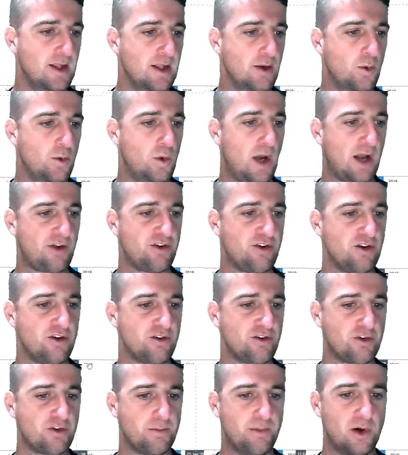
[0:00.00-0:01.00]
we acted
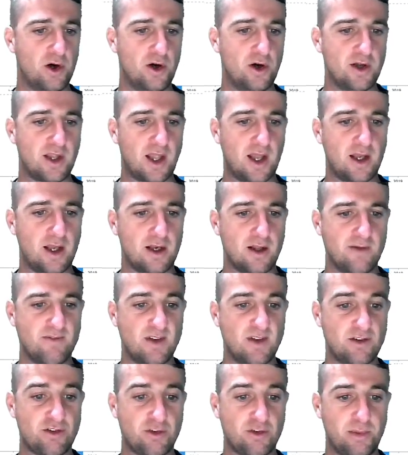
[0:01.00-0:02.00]
as support again, and
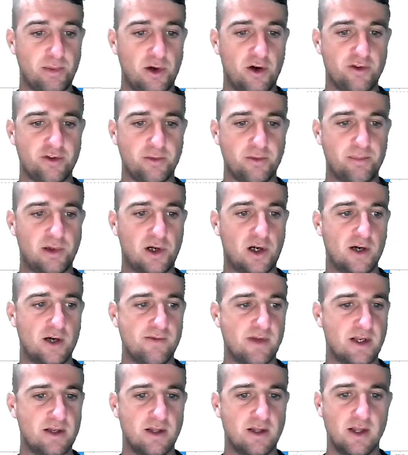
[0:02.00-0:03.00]
then support, support,
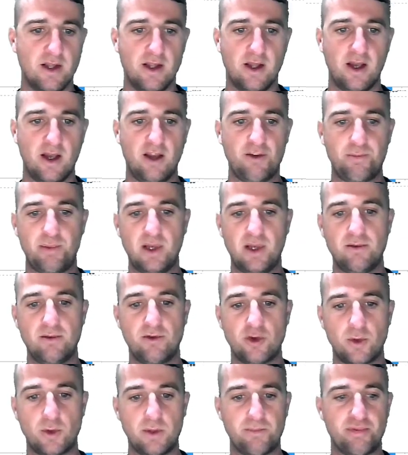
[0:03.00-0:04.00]
and then it's
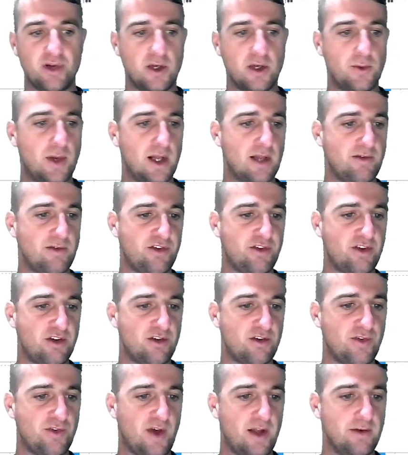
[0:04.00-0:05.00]
been doing pretty well ever
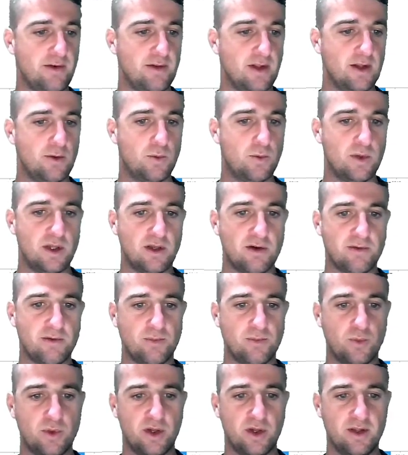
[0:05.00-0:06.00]
since then. We
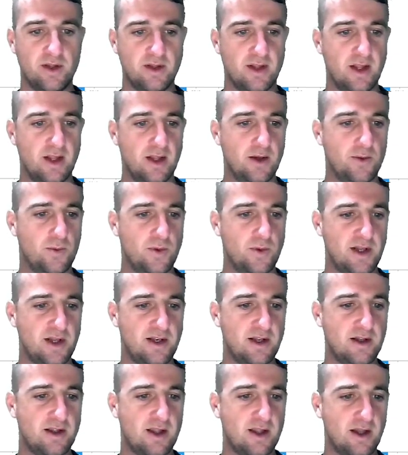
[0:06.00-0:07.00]
um we, we
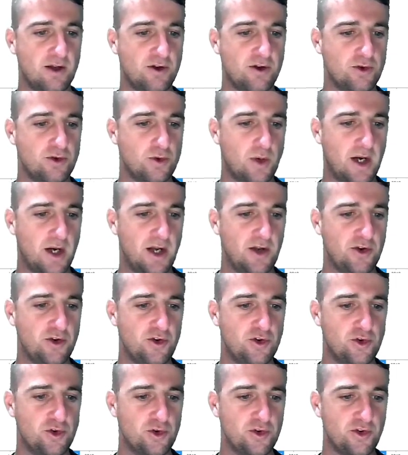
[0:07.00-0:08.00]
did get a, quite a
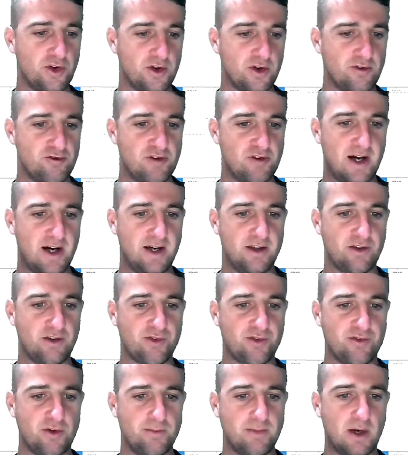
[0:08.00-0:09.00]
good rise
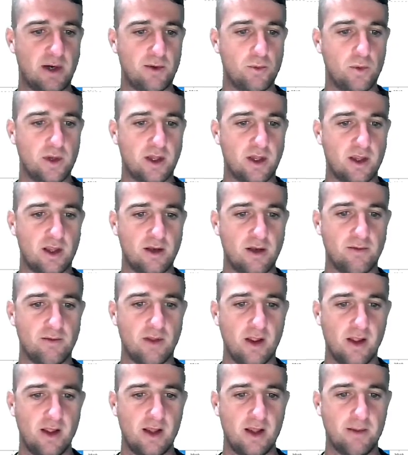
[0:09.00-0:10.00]
from that wick in,
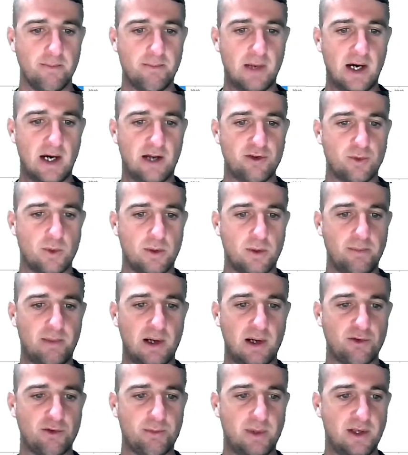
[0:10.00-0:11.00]
in March when we
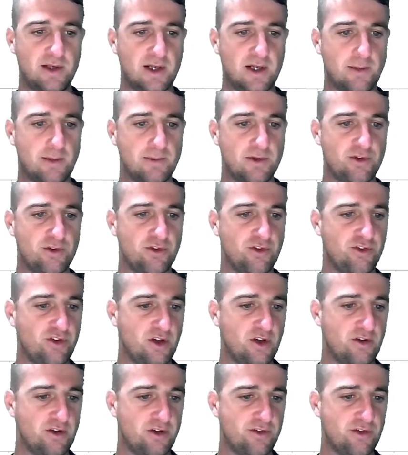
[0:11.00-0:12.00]
bounced back down. Let's just
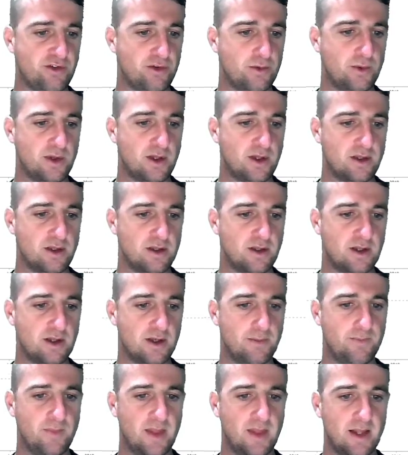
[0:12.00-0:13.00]
change that to a weekly
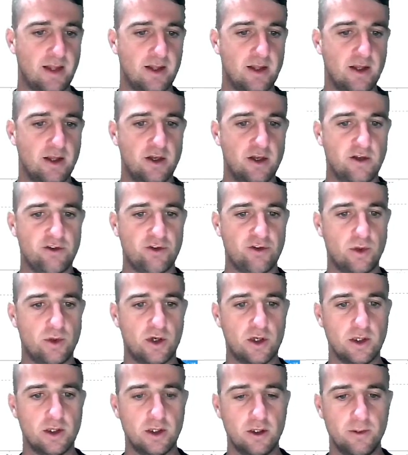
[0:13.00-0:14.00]
again. So we've
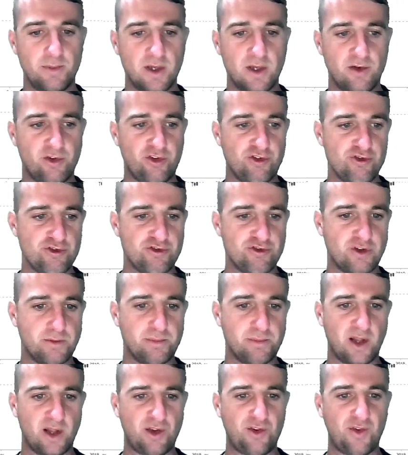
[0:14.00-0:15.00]
got a little bit of structure in
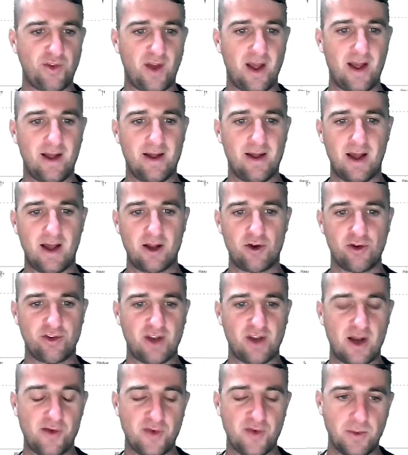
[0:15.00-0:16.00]
place there
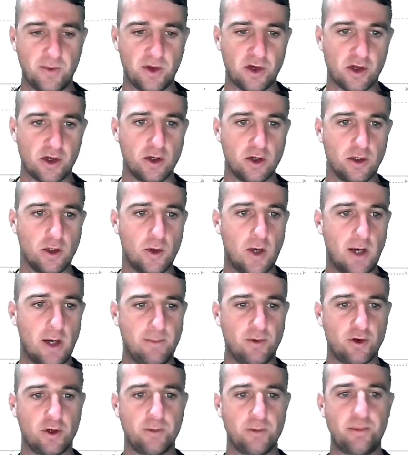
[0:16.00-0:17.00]
because I think we're going to go lower. I'm
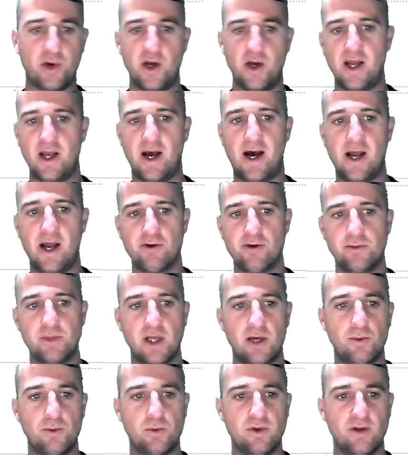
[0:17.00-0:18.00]
not going to put any higher up
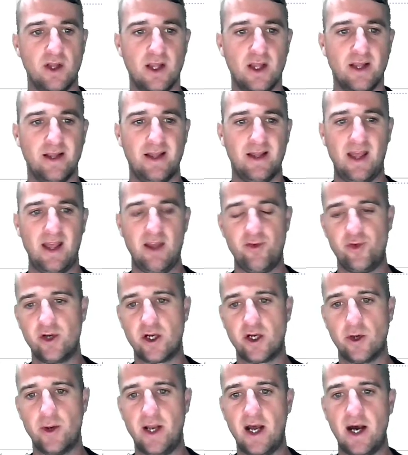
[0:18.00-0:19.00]
yet. we if we're
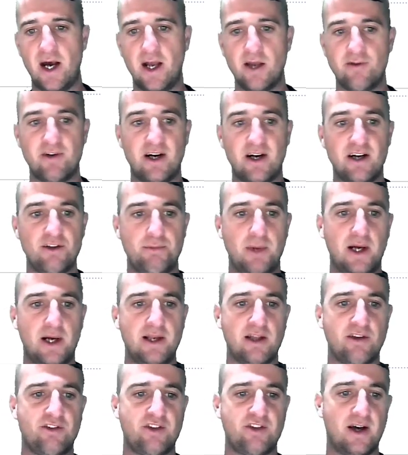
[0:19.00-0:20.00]
going higher, that is my
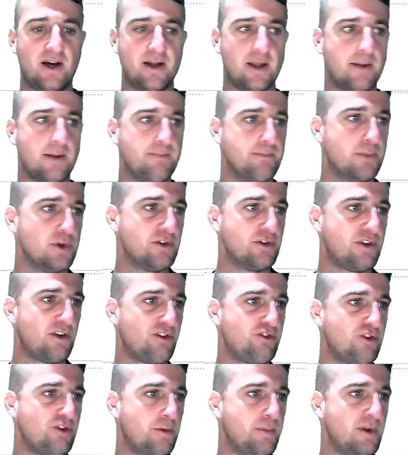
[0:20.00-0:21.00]
next target. But
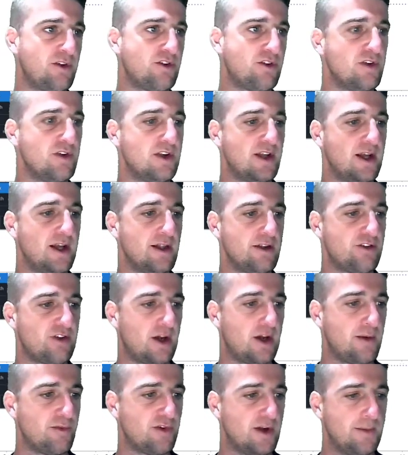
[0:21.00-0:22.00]
let's drop into the daily
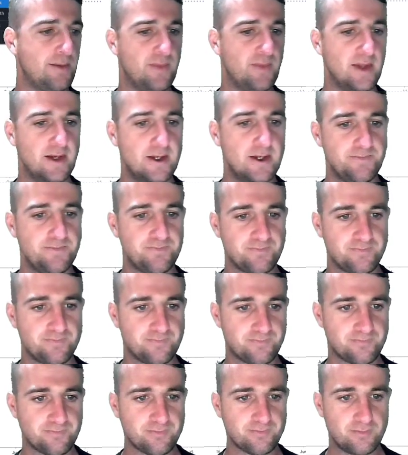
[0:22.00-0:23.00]
time frame.
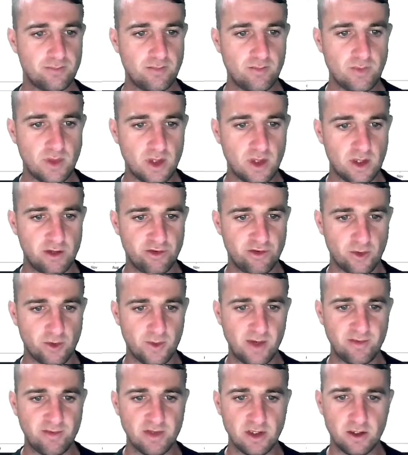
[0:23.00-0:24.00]
So
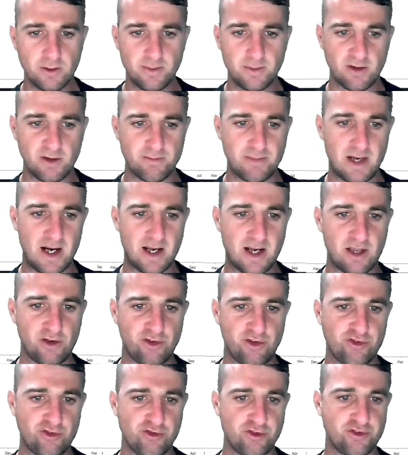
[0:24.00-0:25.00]
we have a little bit of market
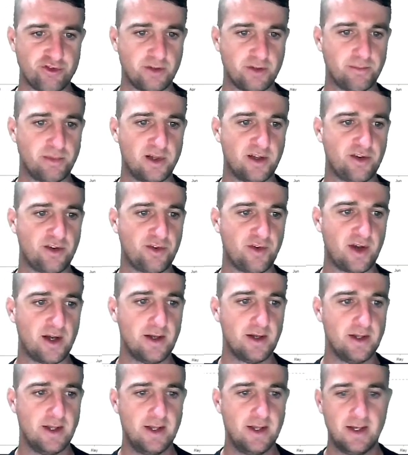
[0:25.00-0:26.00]
structure in place
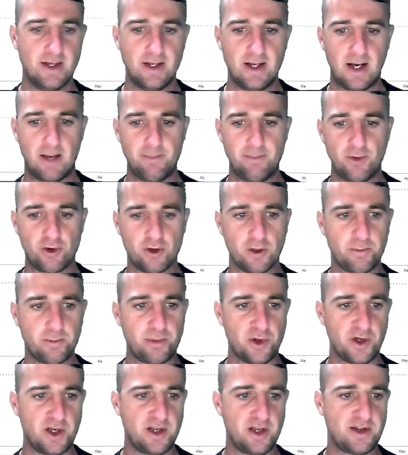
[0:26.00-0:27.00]
there. I'm not going to
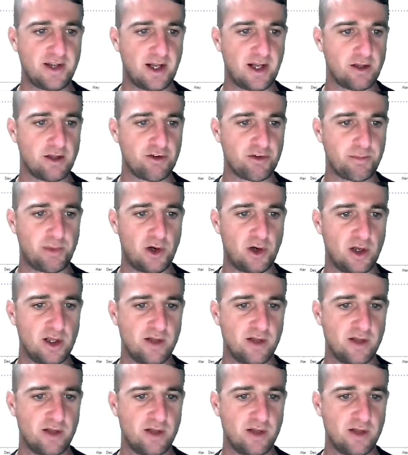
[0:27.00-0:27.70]
put any daily support